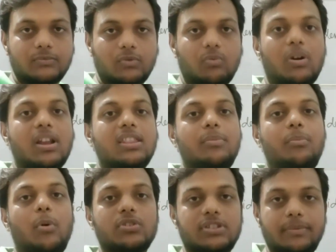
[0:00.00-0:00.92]
What are the
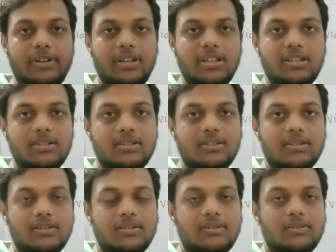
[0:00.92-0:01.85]
possibilities
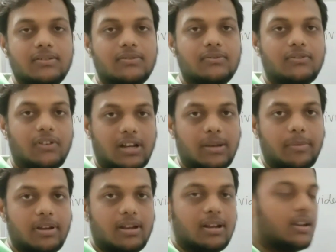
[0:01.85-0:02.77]
for
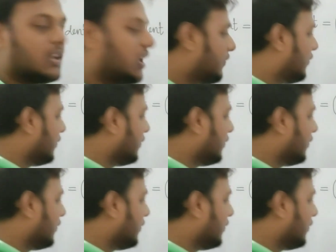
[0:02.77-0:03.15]
remainder? If